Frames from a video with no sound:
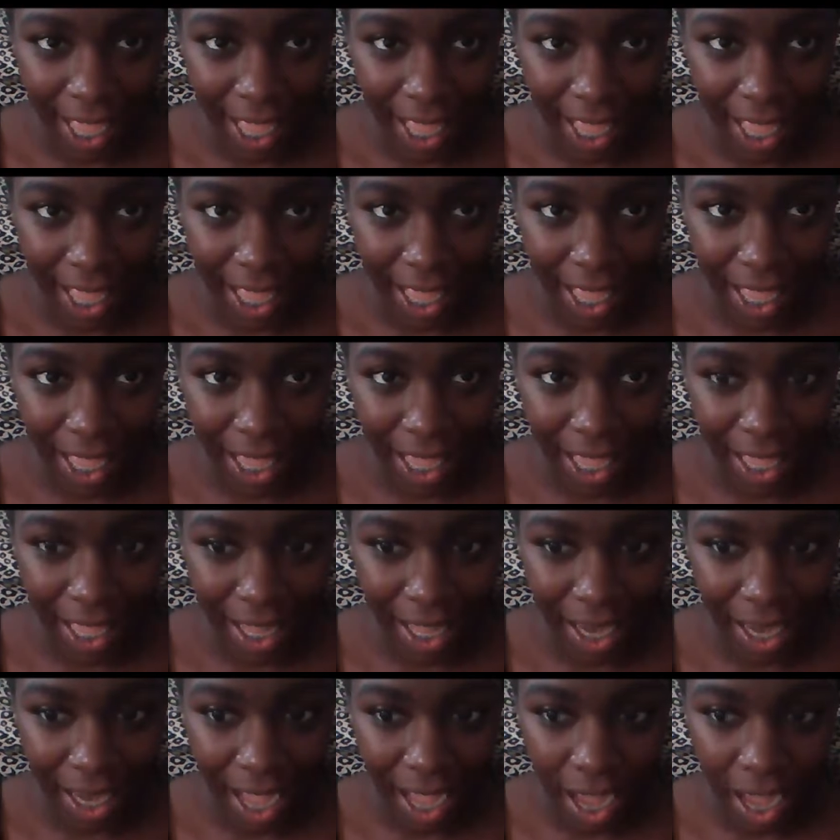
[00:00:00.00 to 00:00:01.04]

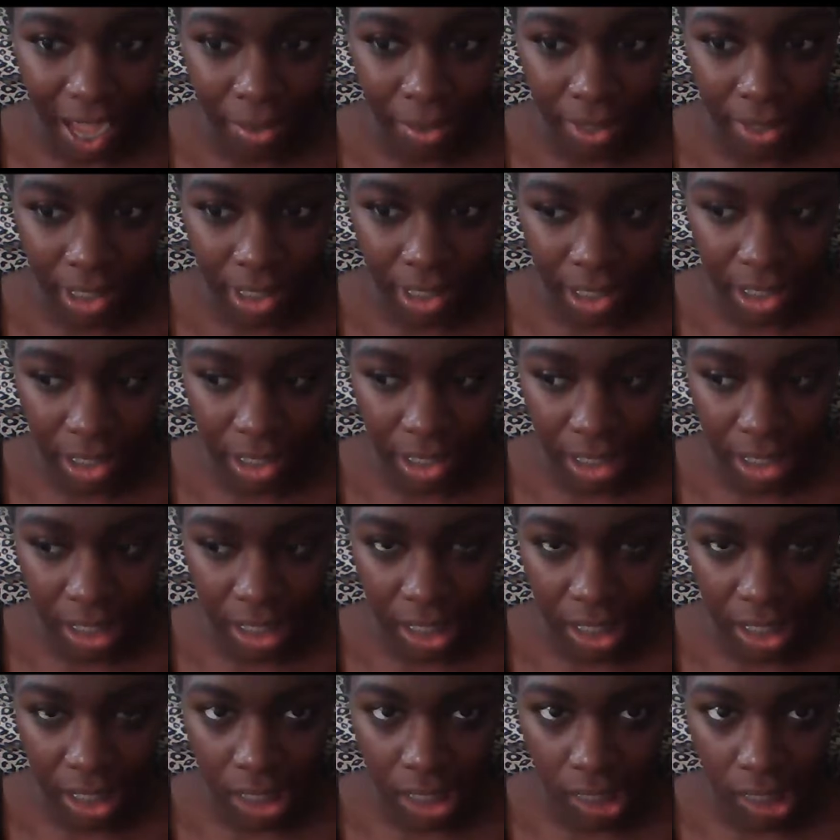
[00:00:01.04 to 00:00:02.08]
and i was
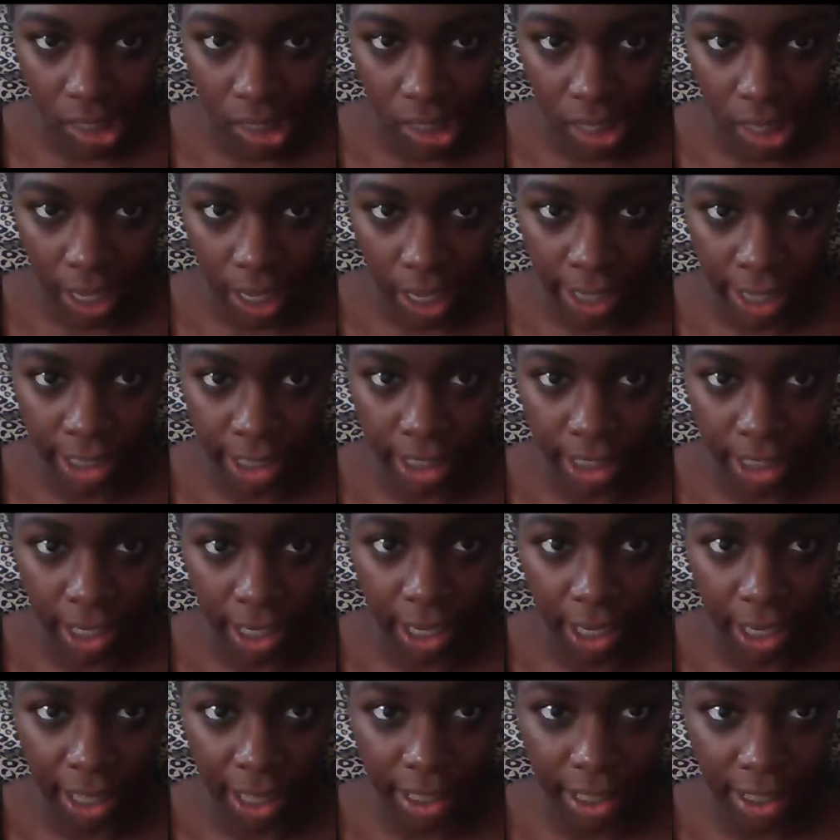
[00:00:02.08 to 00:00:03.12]

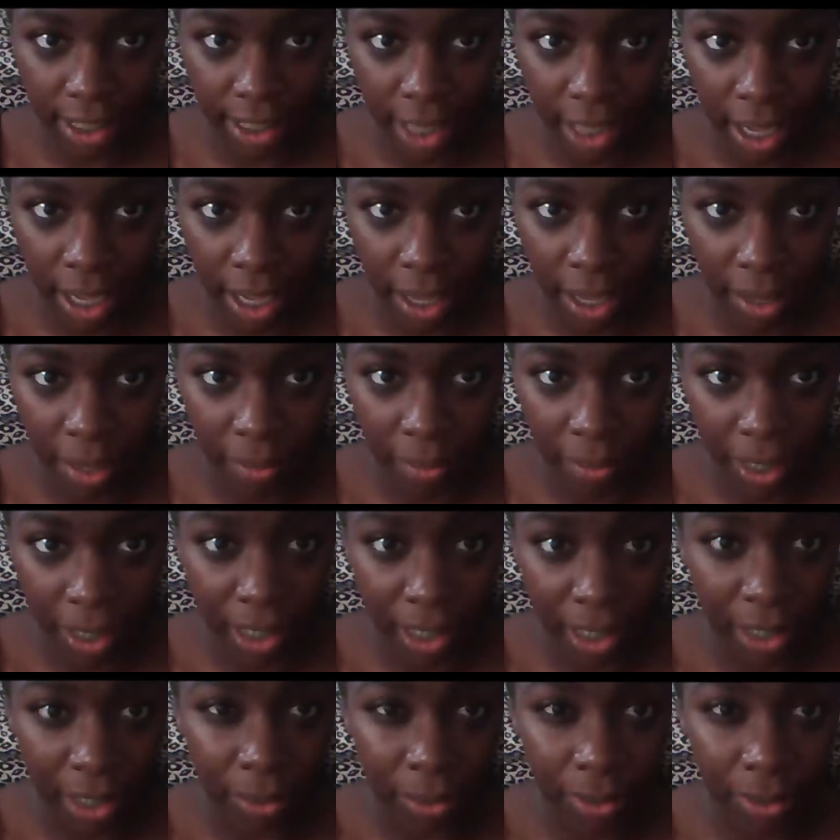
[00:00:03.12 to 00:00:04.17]
18 at the time and
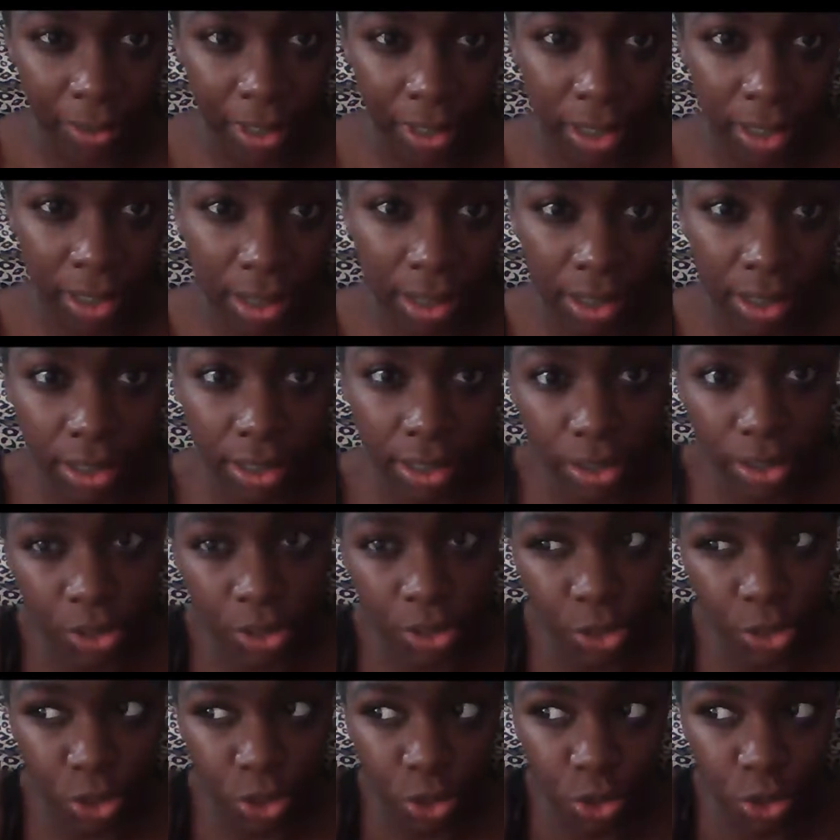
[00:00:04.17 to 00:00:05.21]
he was
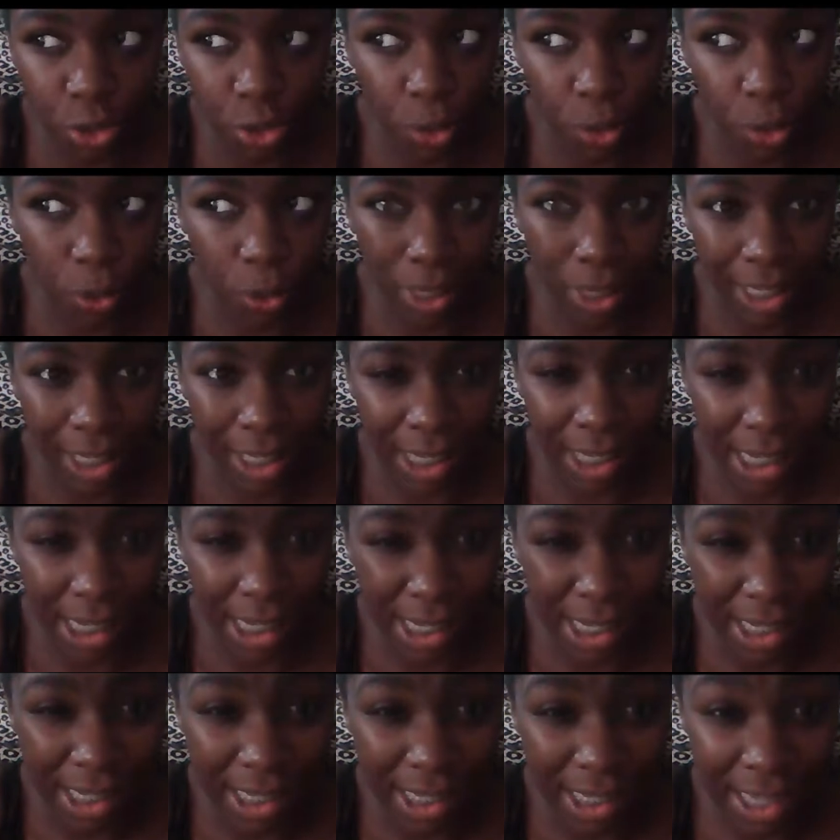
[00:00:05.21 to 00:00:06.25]

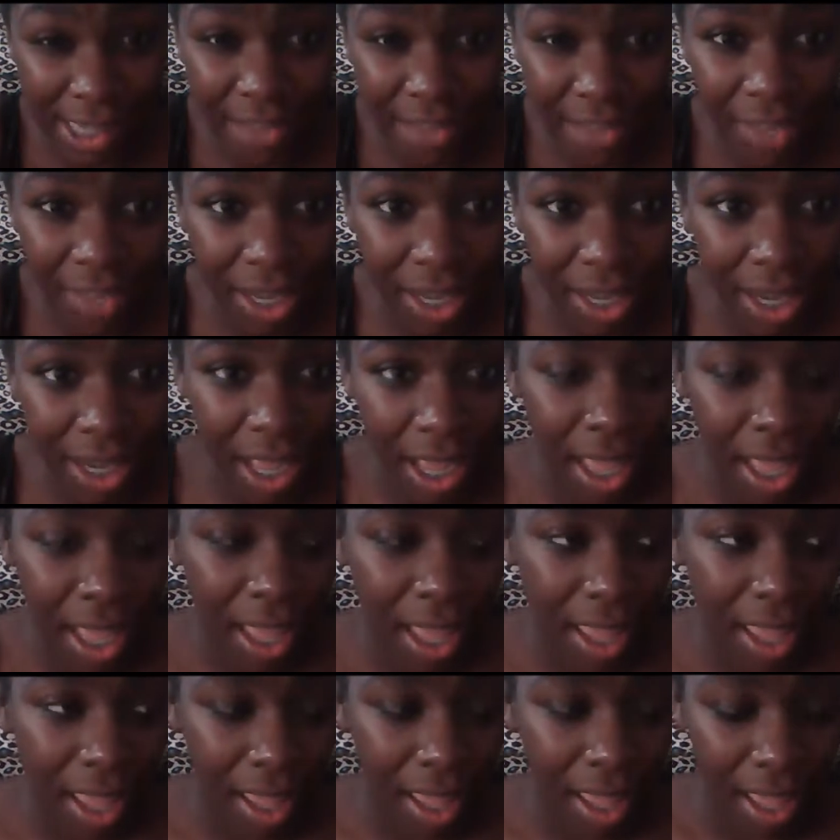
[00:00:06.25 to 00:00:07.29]
27
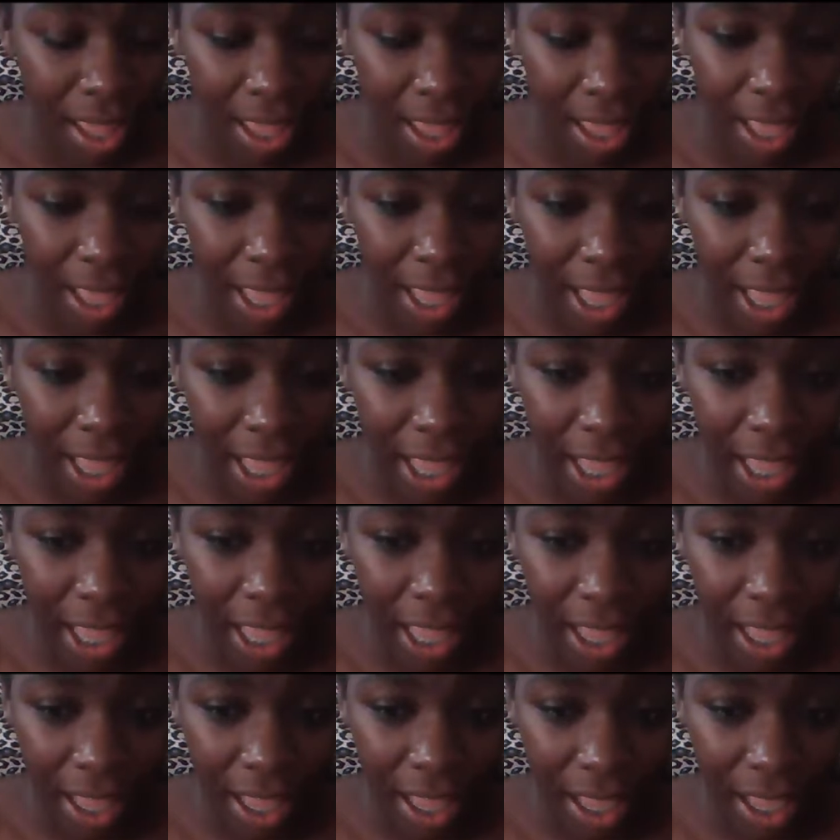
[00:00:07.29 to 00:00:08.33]

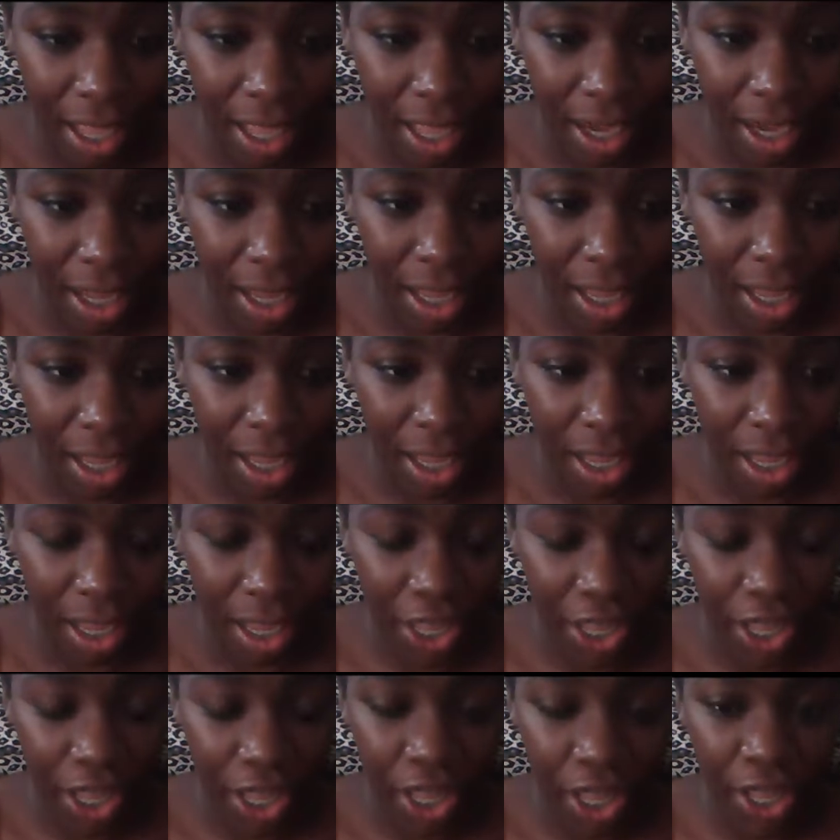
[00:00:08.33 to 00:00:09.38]
and
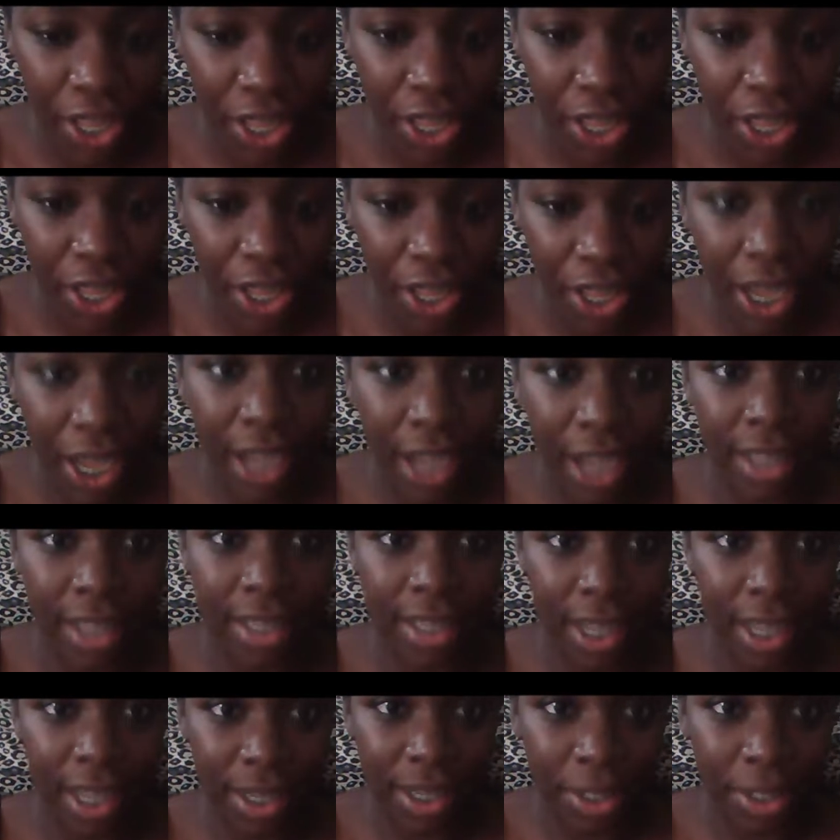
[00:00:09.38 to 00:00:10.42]
he got
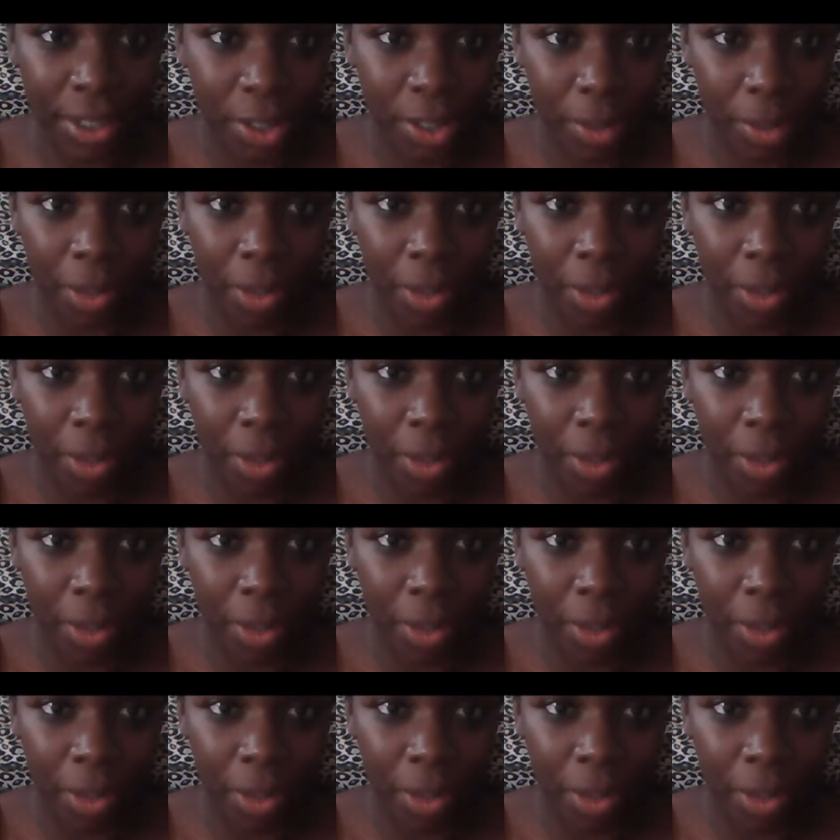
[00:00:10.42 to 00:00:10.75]
attached to